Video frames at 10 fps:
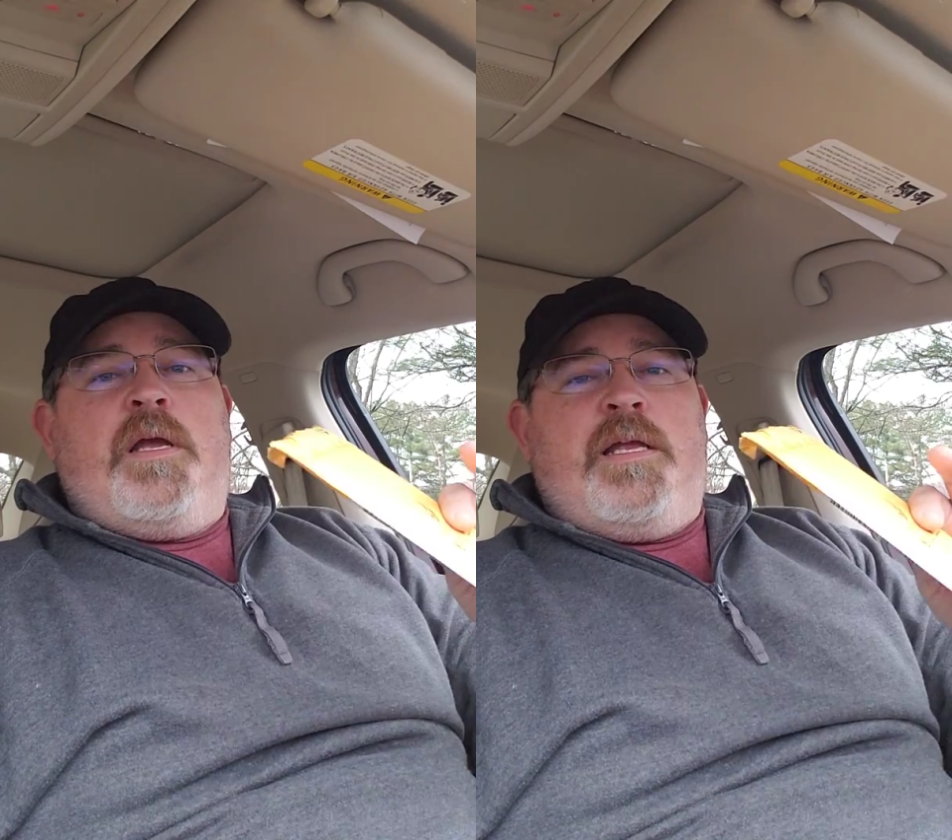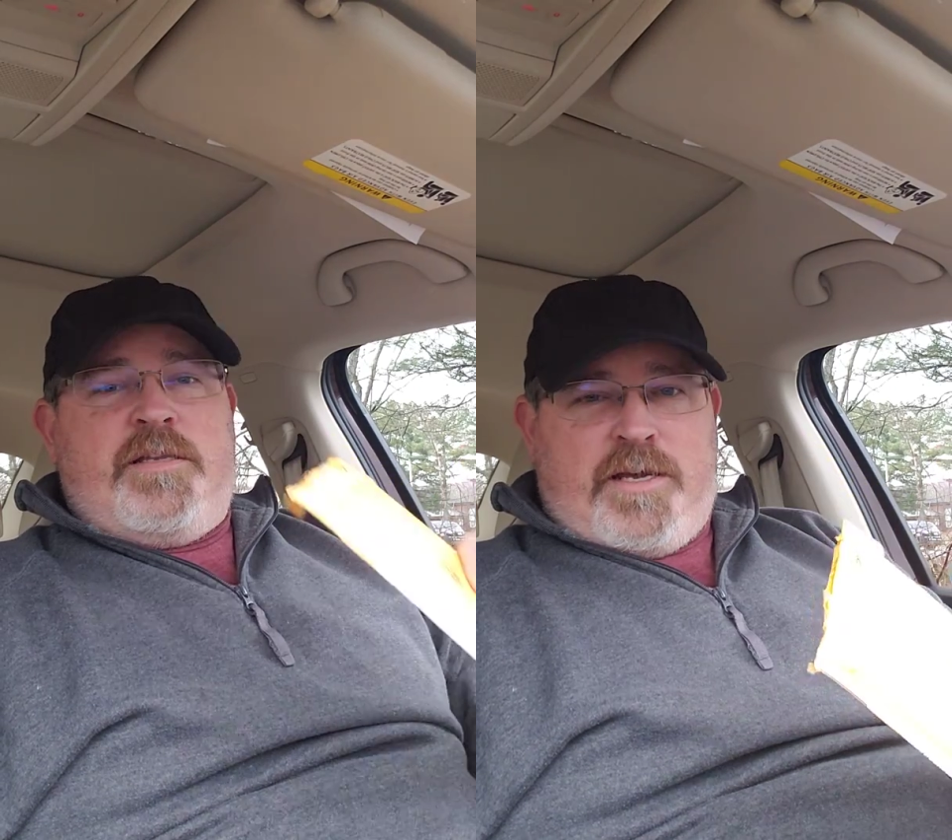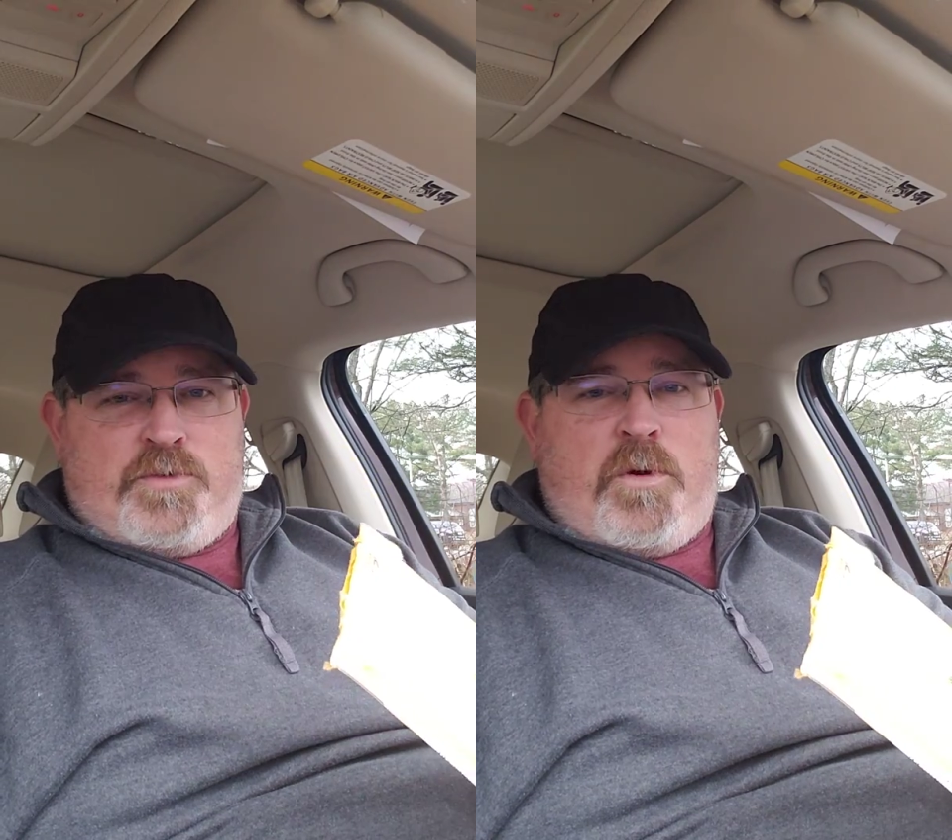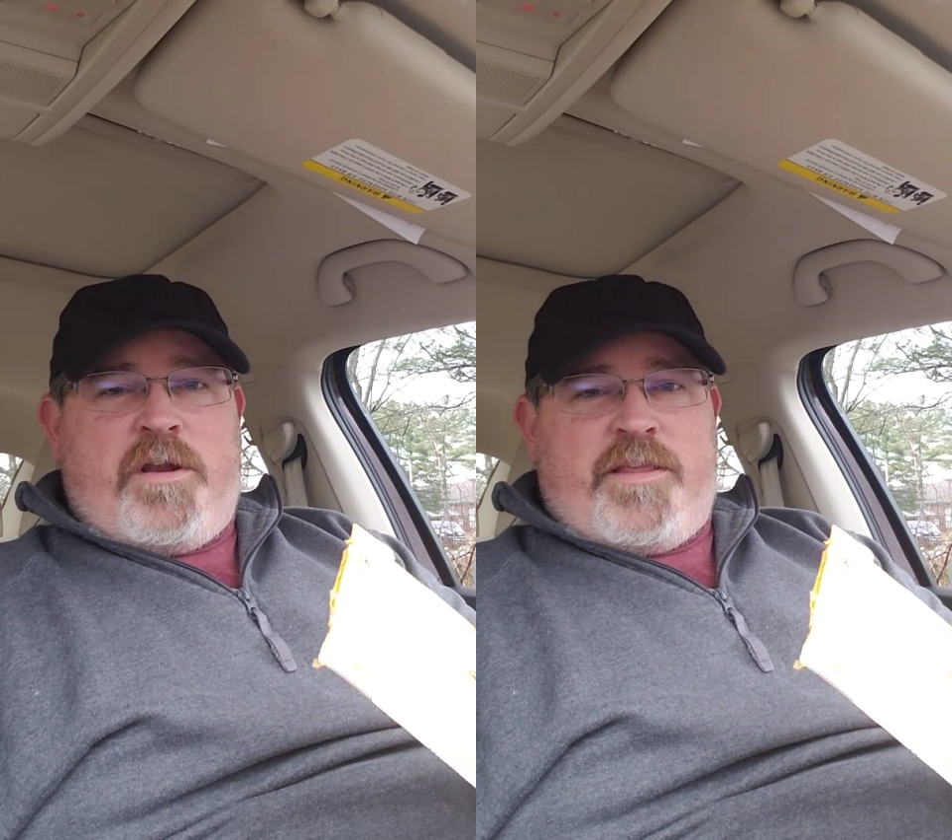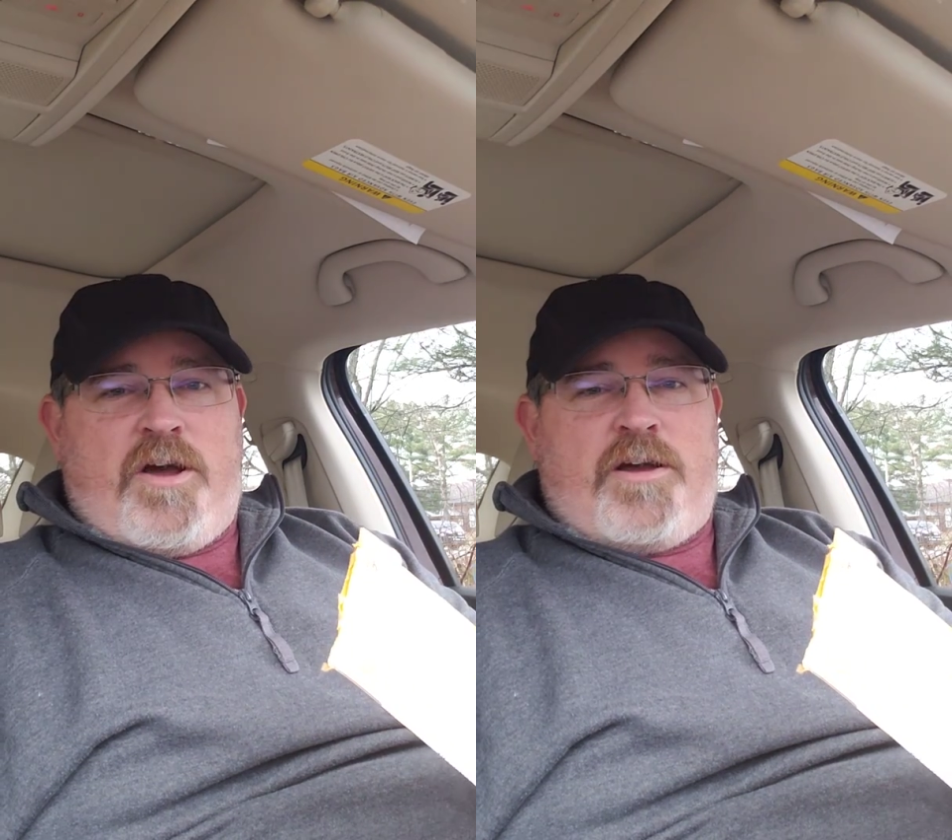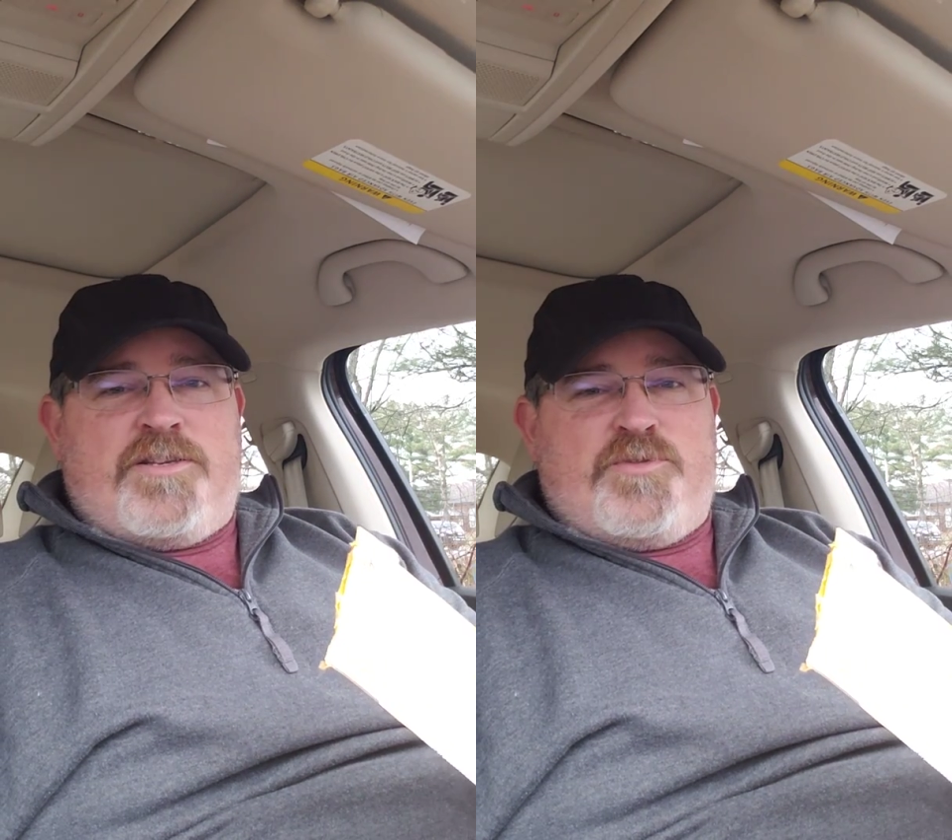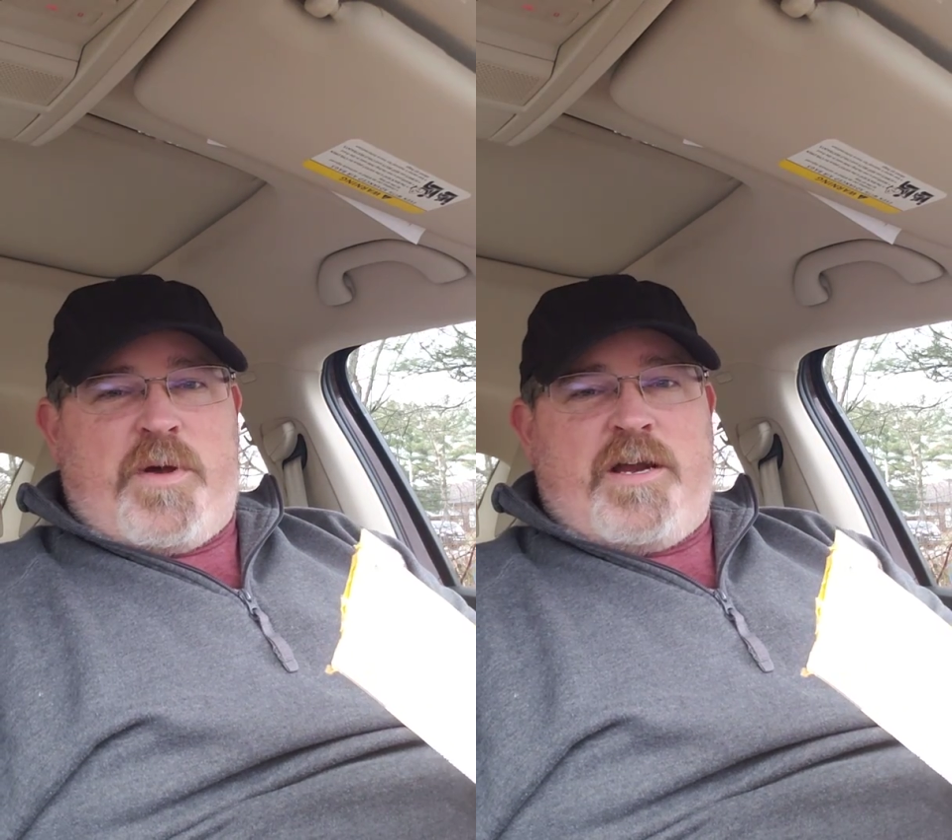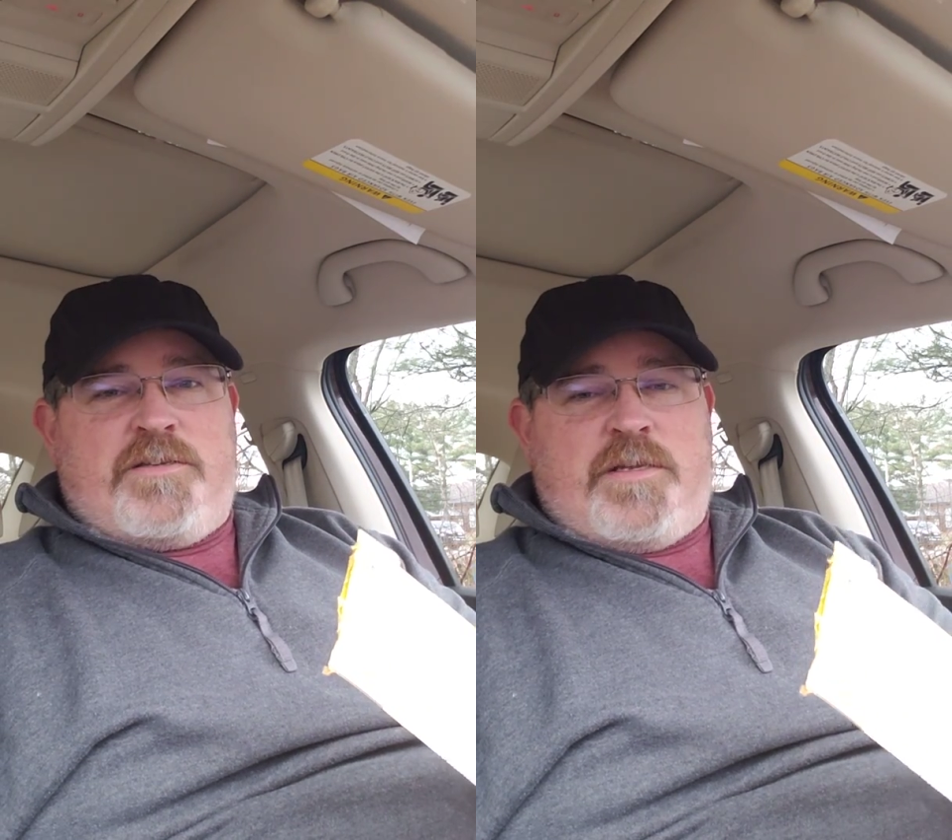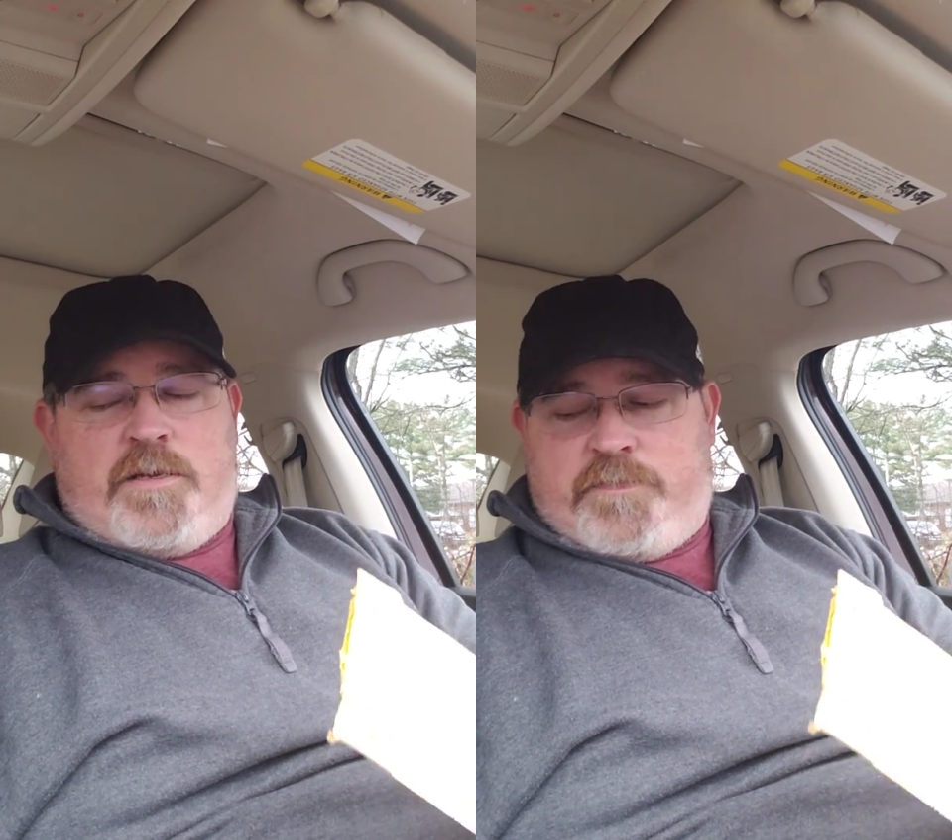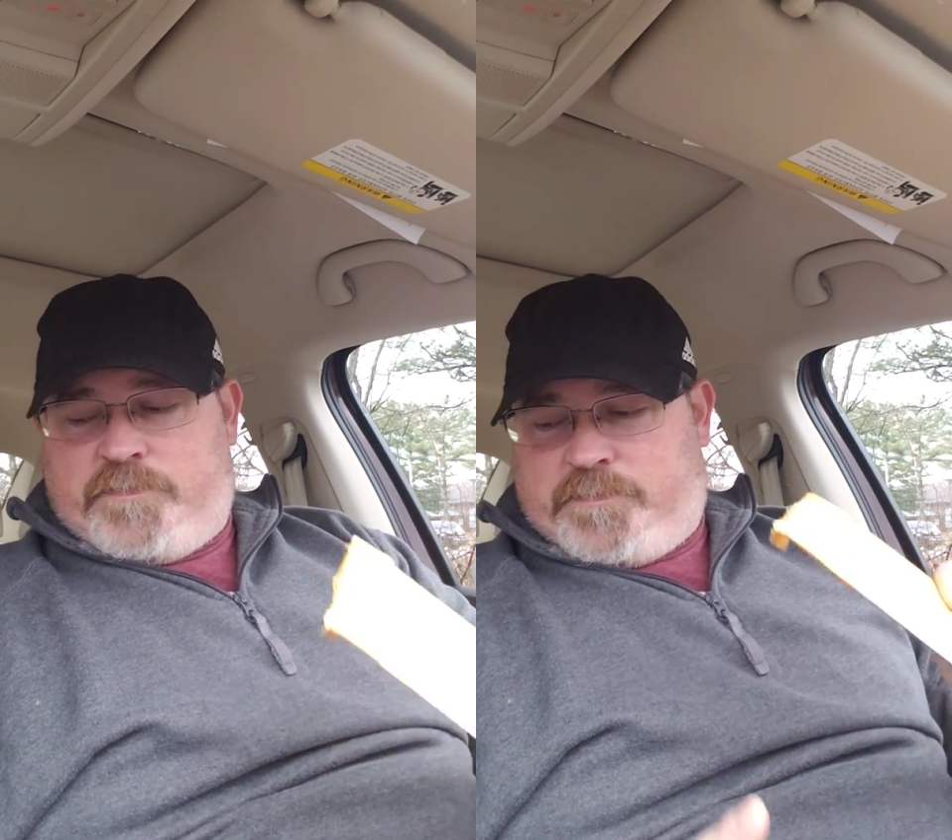and does one of the auctions by
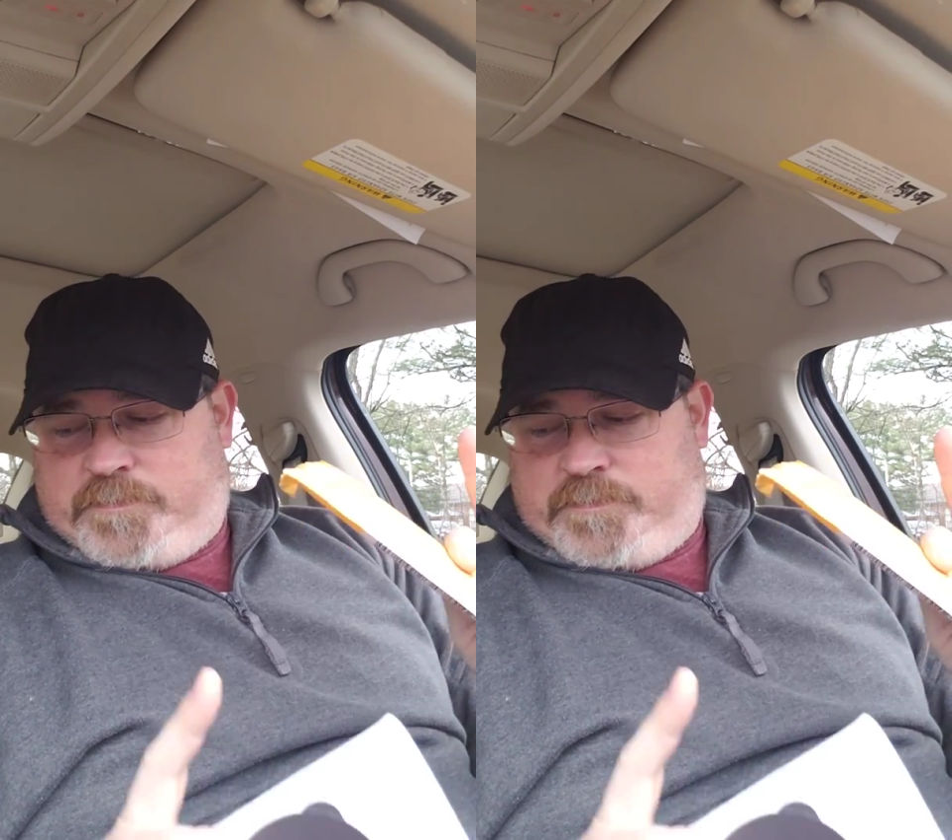herself.